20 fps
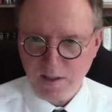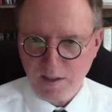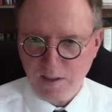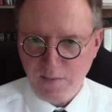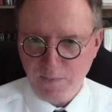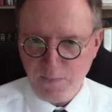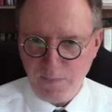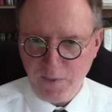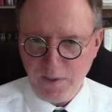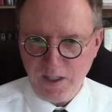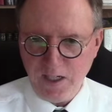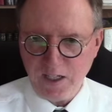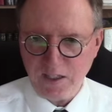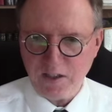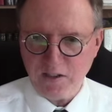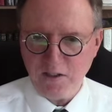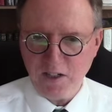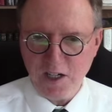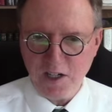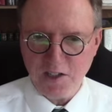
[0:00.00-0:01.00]
Fiat
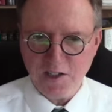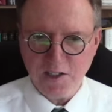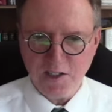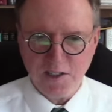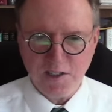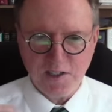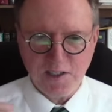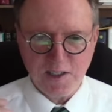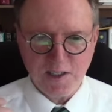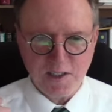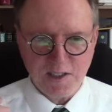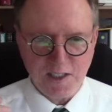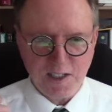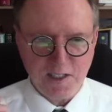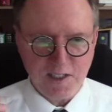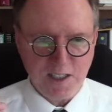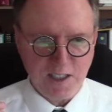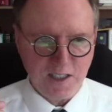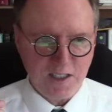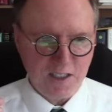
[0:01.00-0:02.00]
creation is the
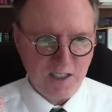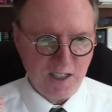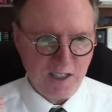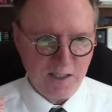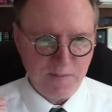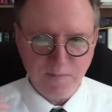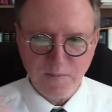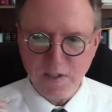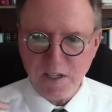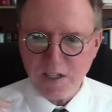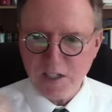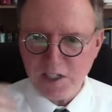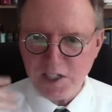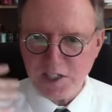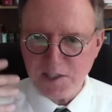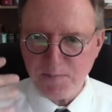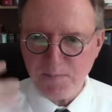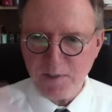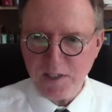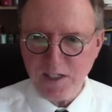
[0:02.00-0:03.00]
sense that God
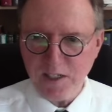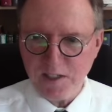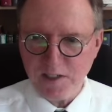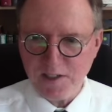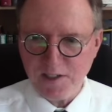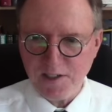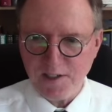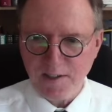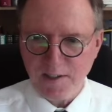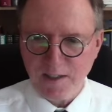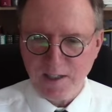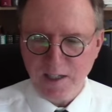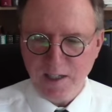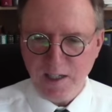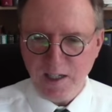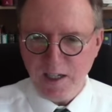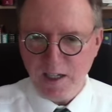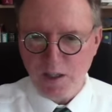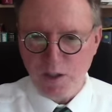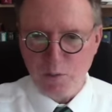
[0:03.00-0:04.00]
speaks
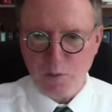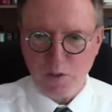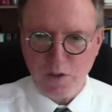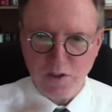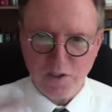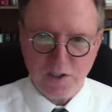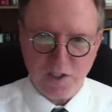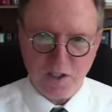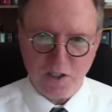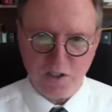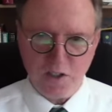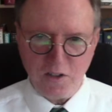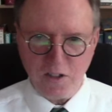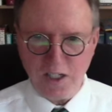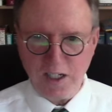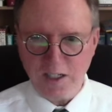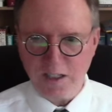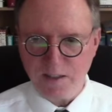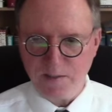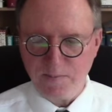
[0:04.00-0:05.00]
and the worlds are
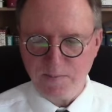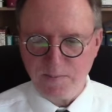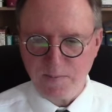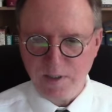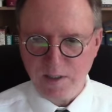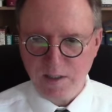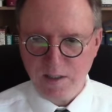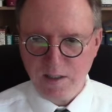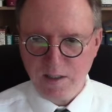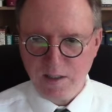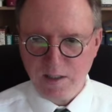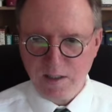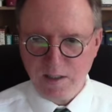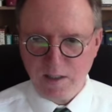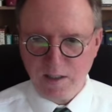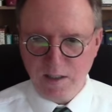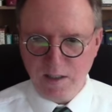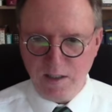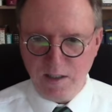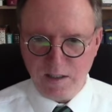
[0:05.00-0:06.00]
created.
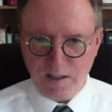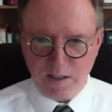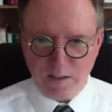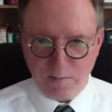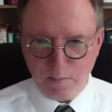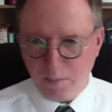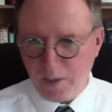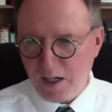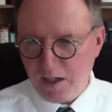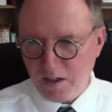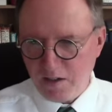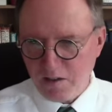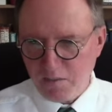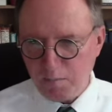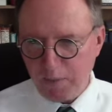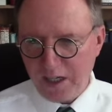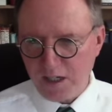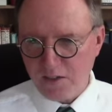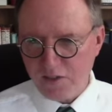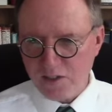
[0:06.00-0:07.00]
In our modern,
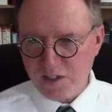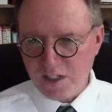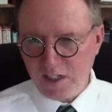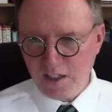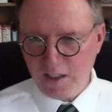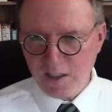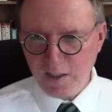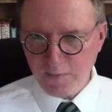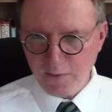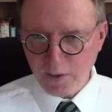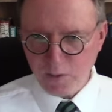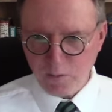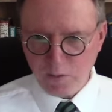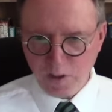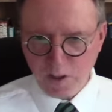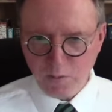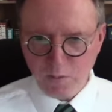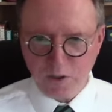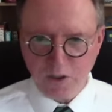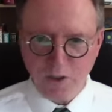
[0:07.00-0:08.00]
modern scientific
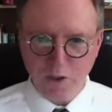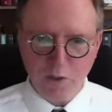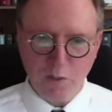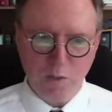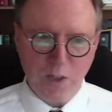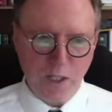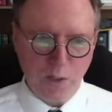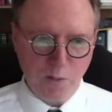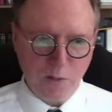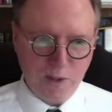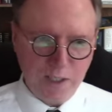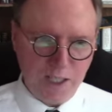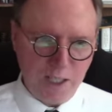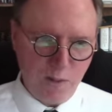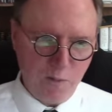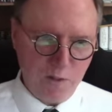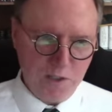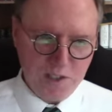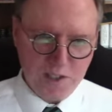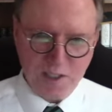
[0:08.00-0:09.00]
world, we do away with
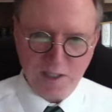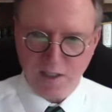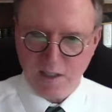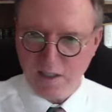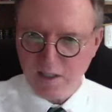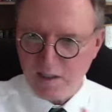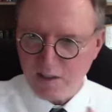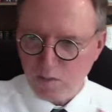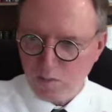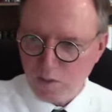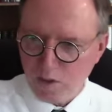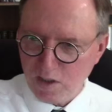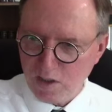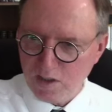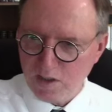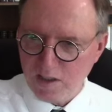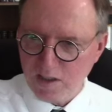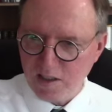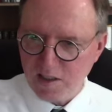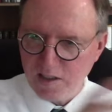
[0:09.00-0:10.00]
that. We see that the
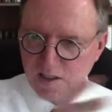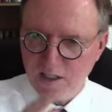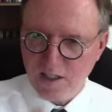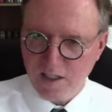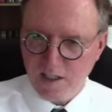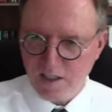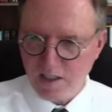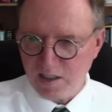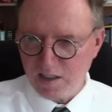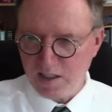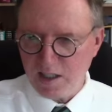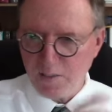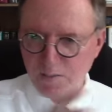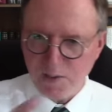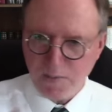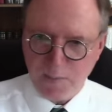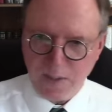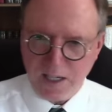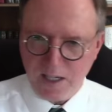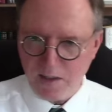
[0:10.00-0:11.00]
world uh, comes
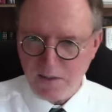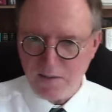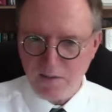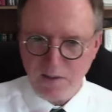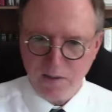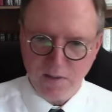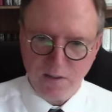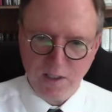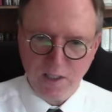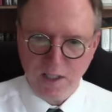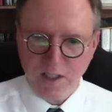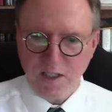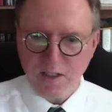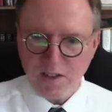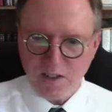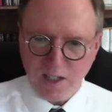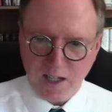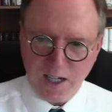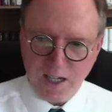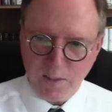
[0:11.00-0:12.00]
about through
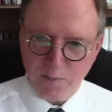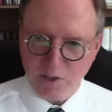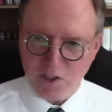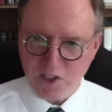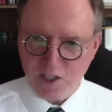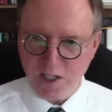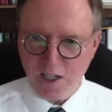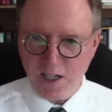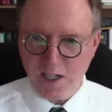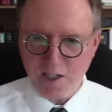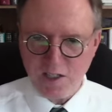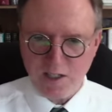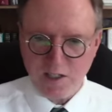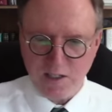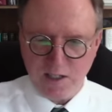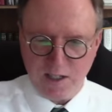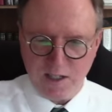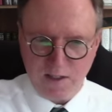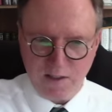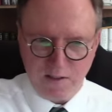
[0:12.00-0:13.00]
time and chance,
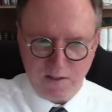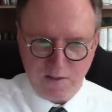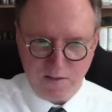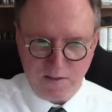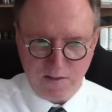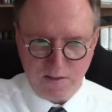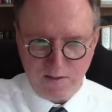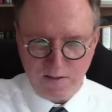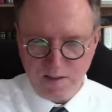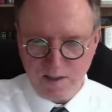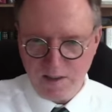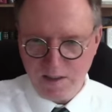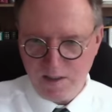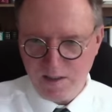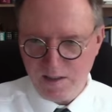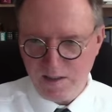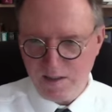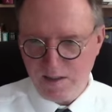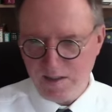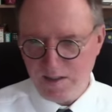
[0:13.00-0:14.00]
uh, uh,
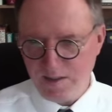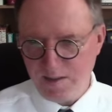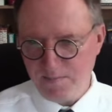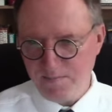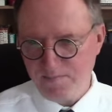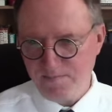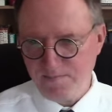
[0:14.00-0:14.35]
um,